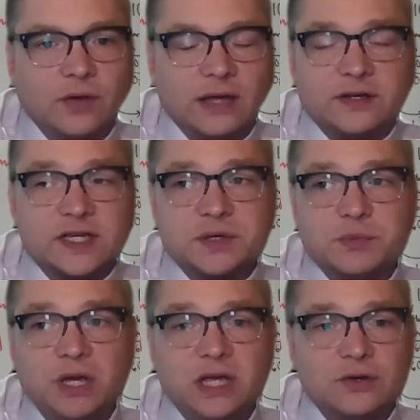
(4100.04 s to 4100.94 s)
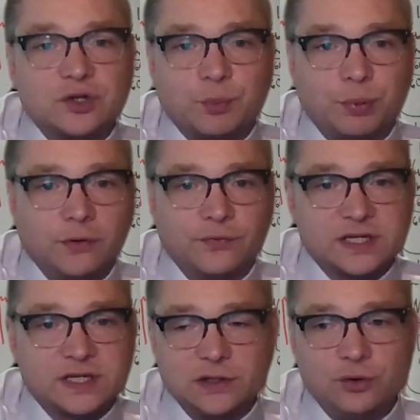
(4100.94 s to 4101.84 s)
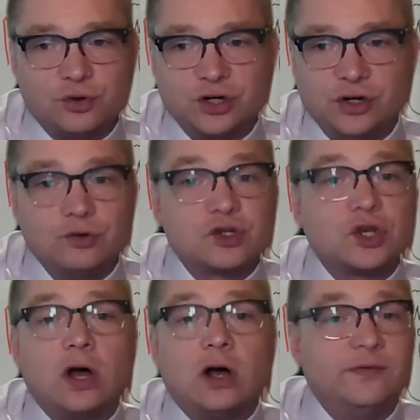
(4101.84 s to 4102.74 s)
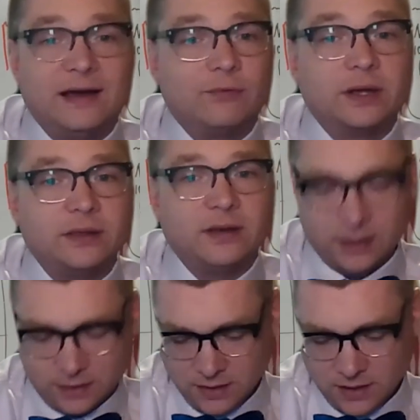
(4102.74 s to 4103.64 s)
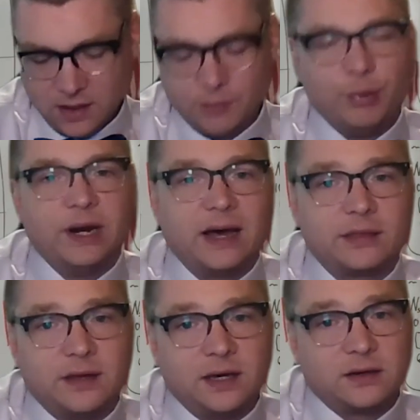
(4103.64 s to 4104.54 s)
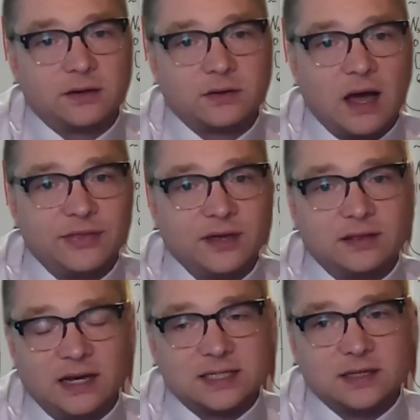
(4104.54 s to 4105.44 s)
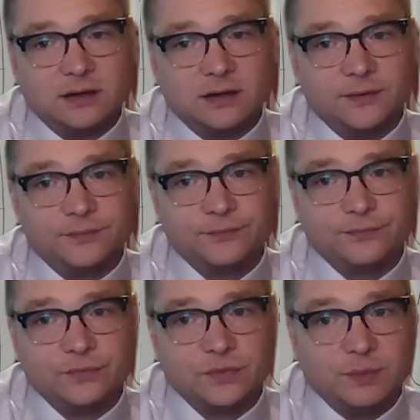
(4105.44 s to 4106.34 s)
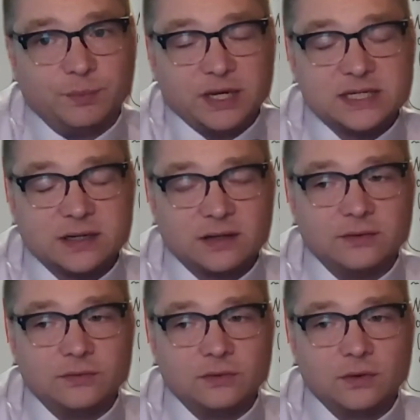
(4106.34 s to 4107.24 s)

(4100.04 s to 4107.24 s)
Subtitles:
it doesn't mean there's a perfect solution and you solve everything, but I think that's the basically